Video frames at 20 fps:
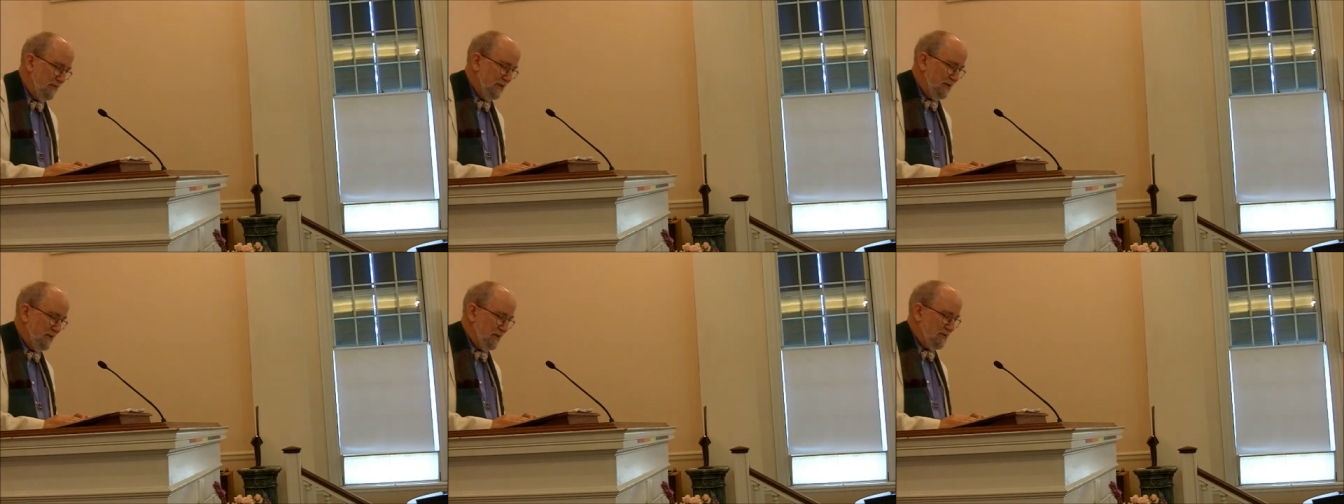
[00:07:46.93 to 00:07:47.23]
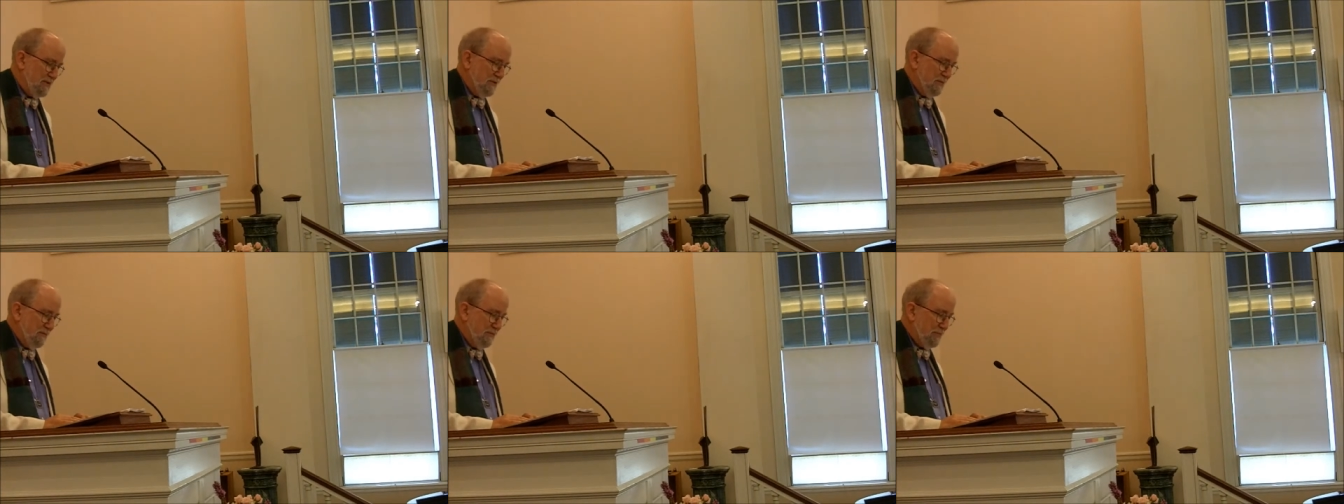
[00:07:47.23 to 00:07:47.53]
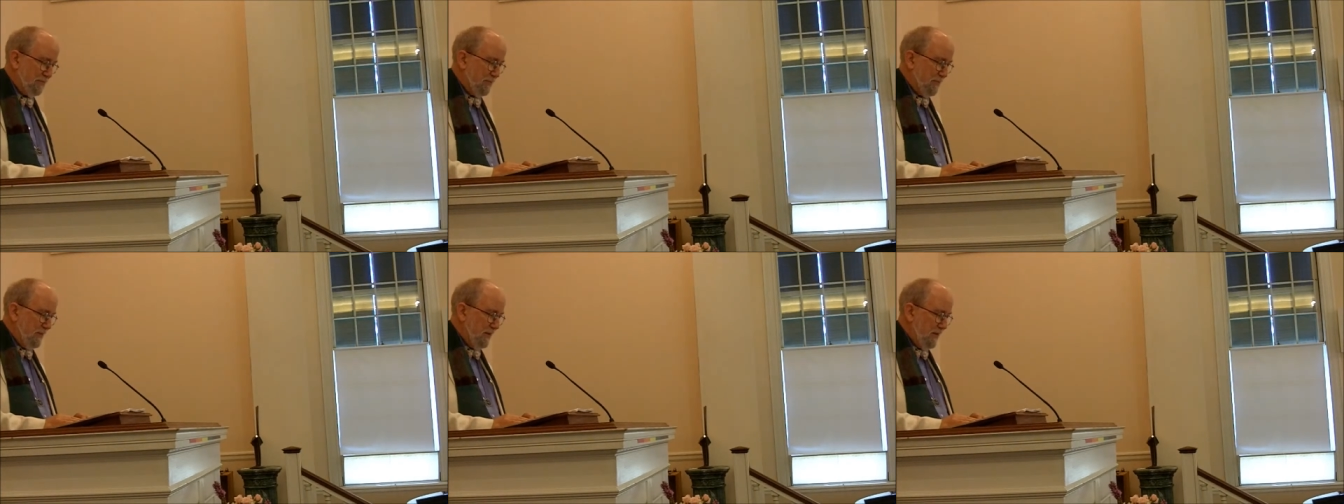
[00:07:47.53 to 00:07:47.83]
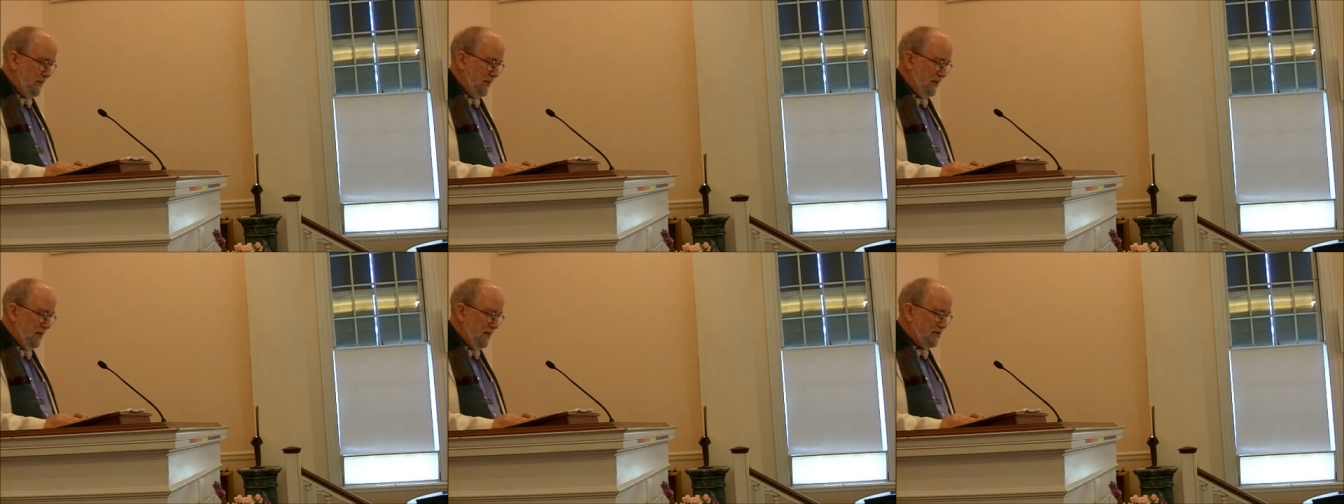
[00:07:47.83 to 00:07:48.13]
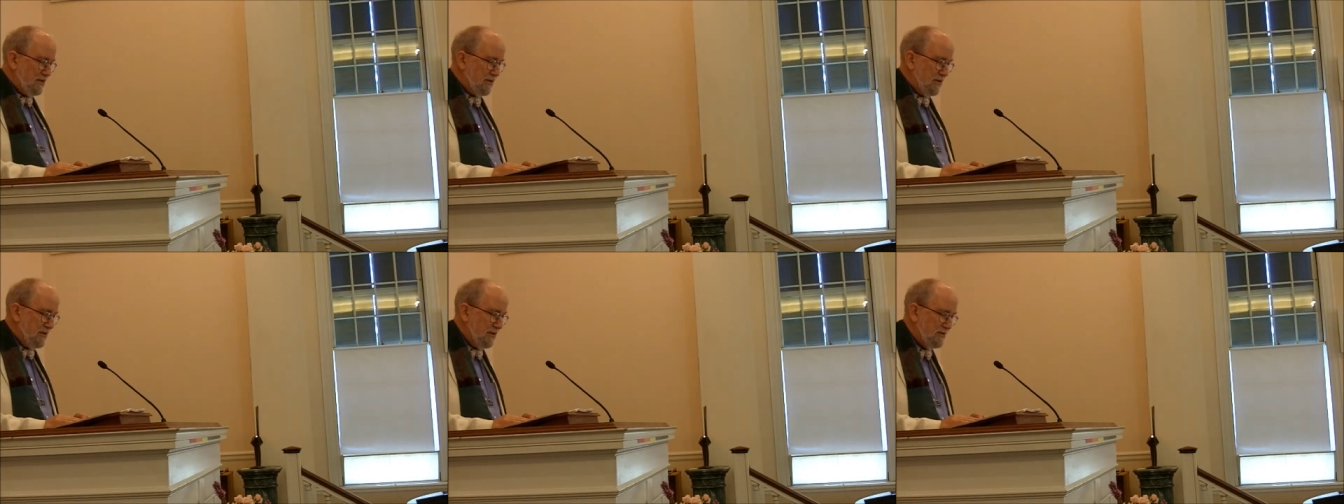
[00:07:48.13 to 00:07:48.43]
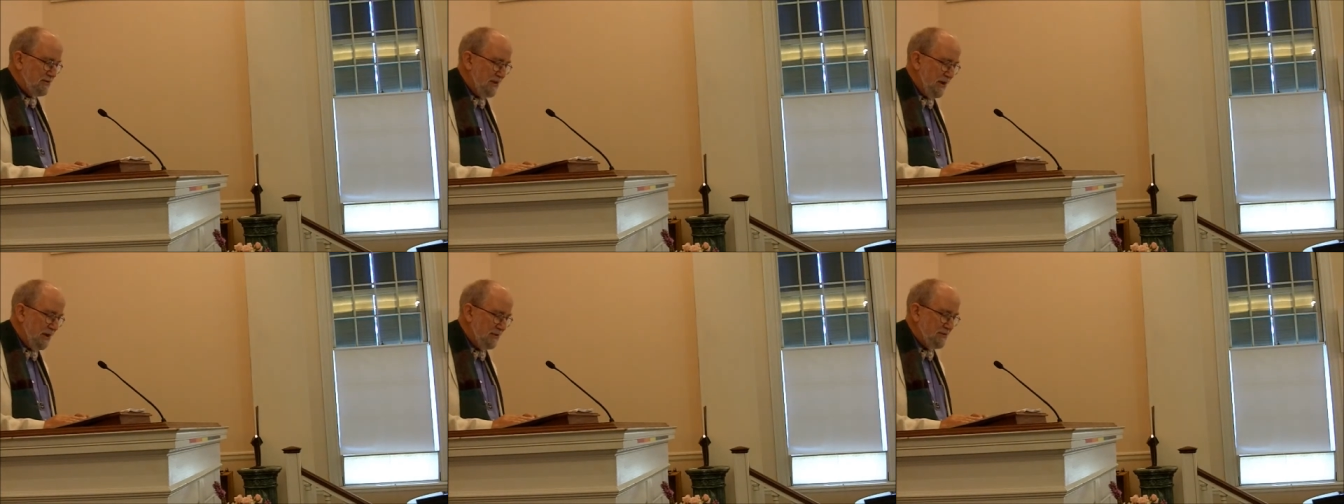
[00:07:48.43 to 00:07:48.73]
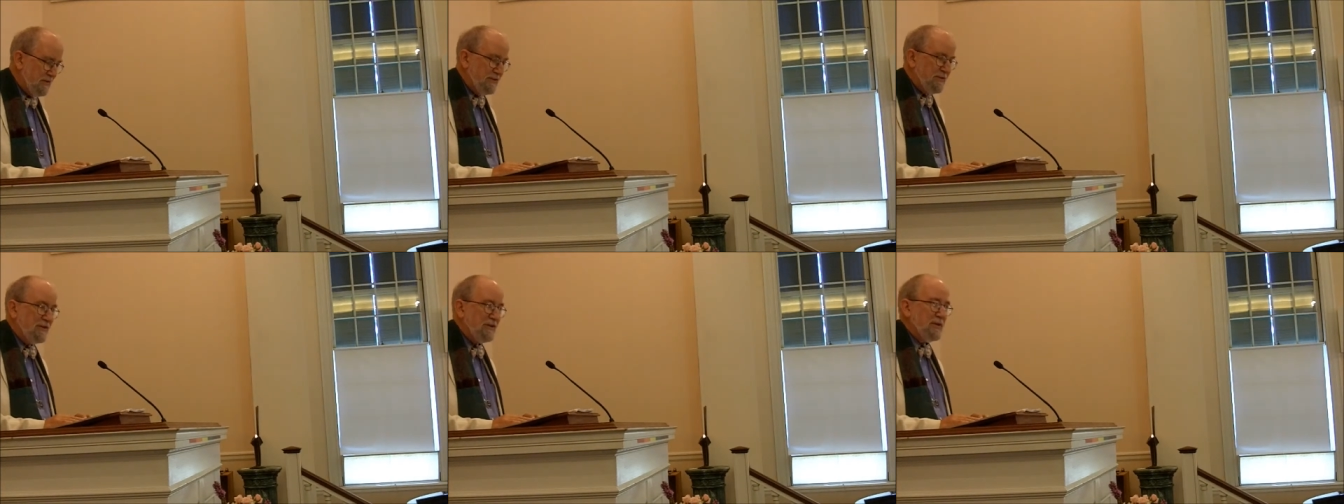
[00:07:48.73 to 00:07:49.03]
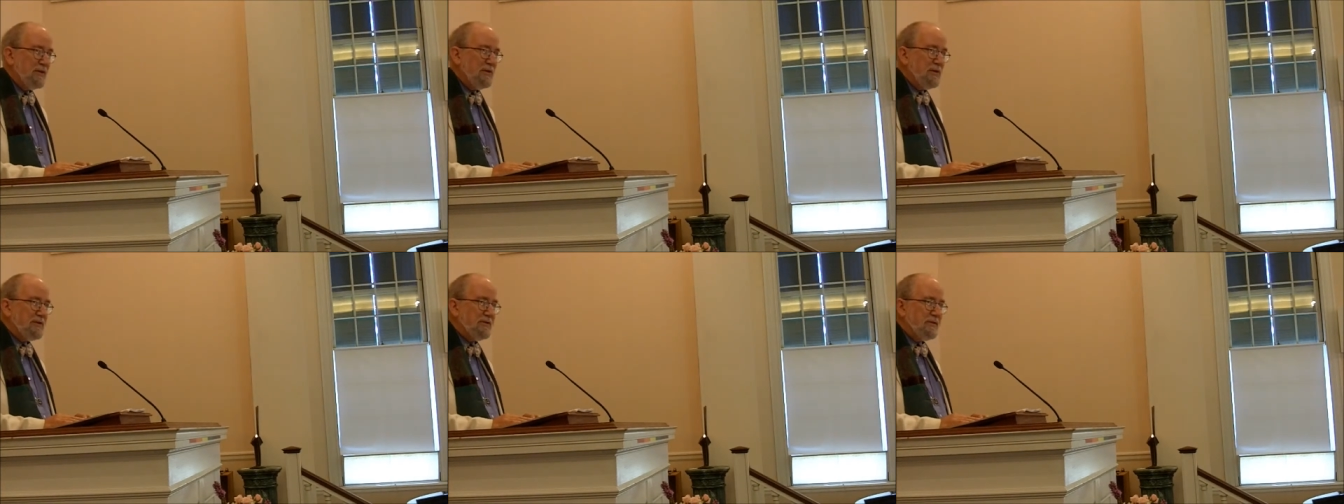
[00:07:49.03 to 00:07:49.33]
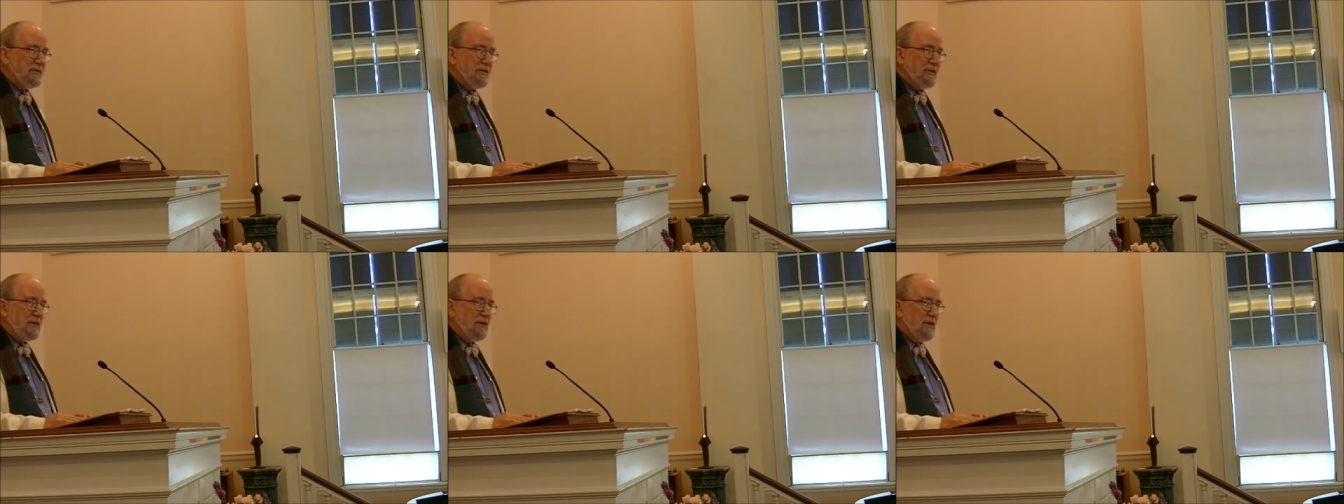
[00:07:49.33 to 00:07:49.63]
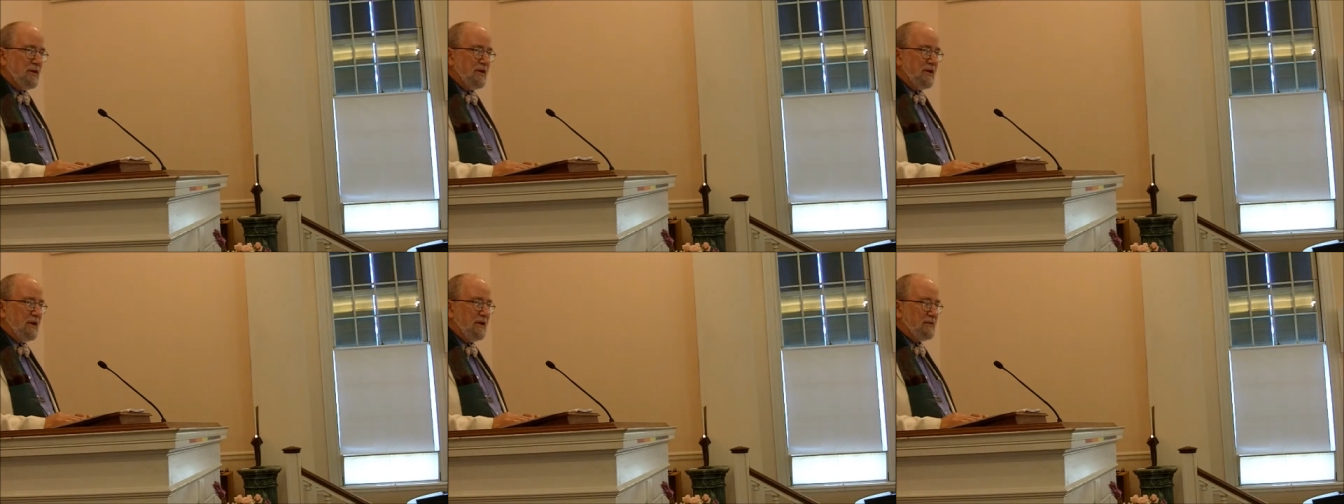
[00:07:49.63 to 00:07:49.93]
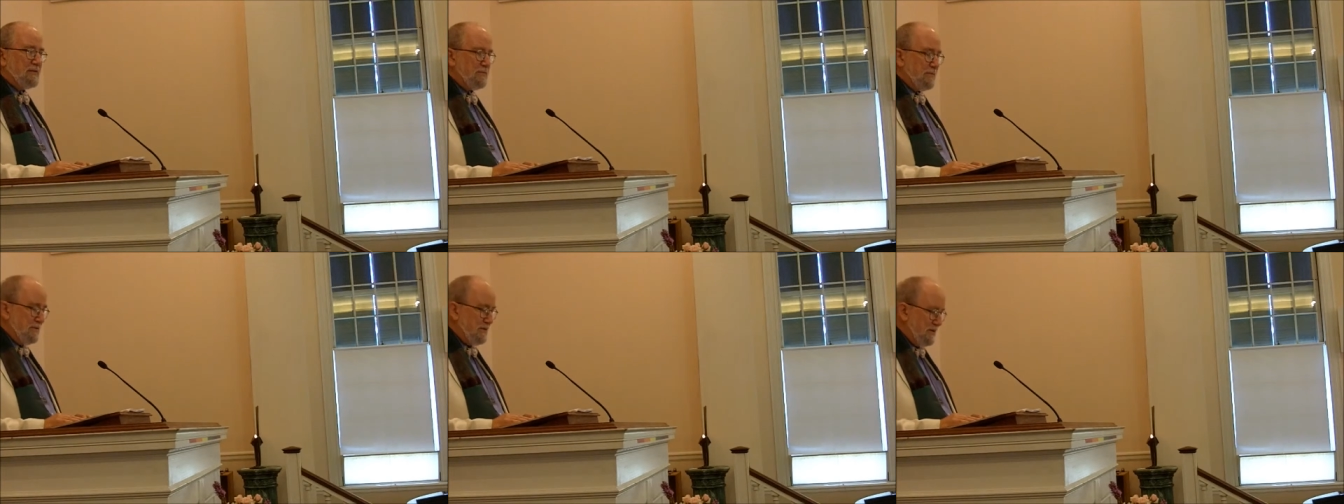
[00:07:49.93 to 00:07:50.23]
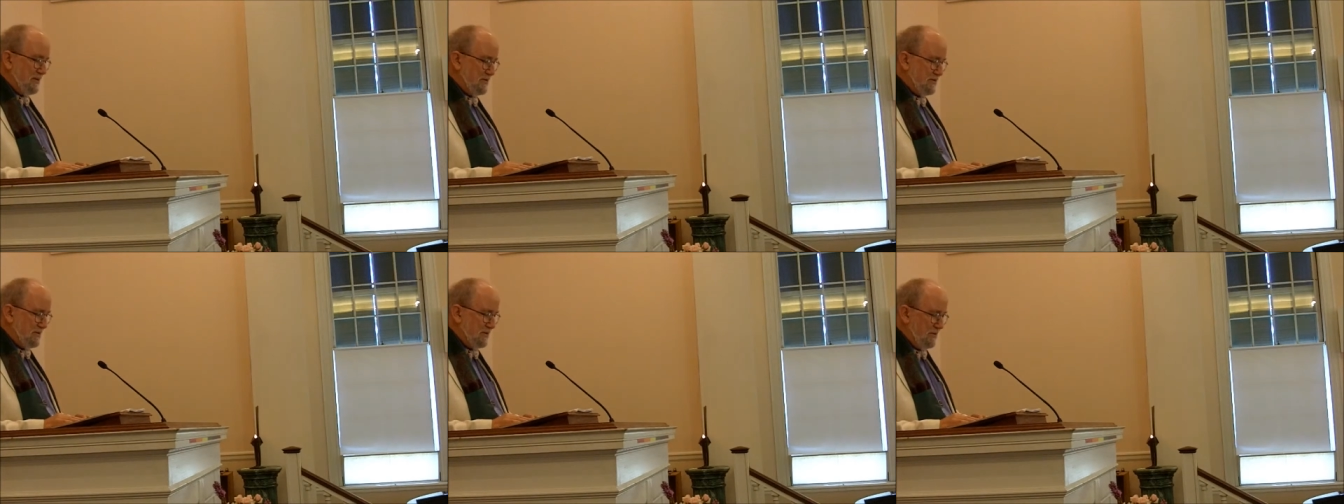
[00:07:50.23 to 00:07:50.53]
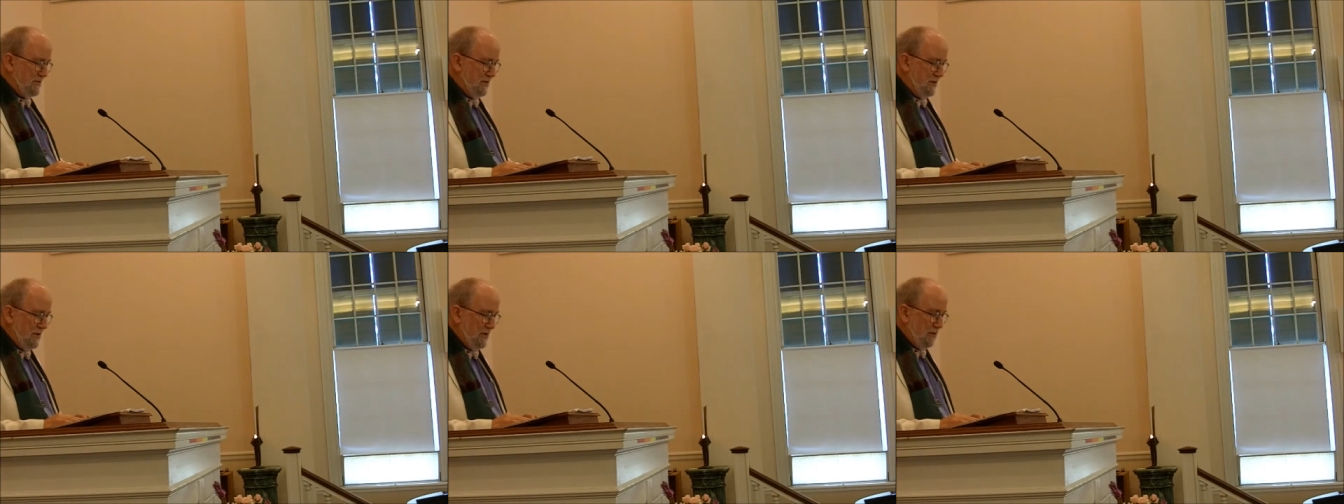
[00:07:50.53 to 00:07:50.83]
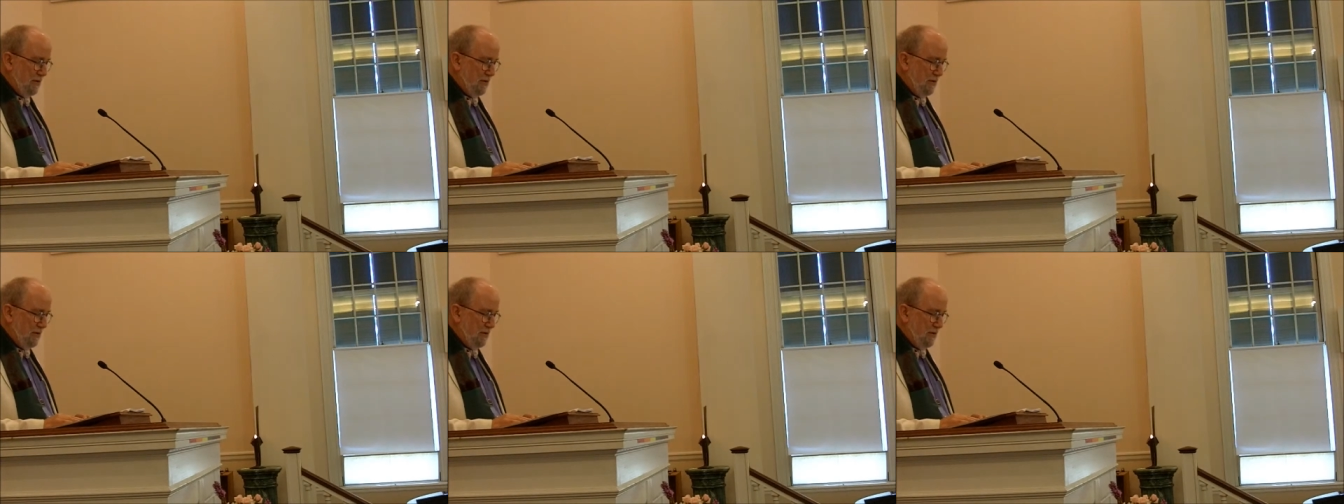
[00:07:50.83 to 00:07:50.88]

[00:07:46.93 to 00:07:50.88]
Phoenix. It turns out that the Lewis and Clark expedition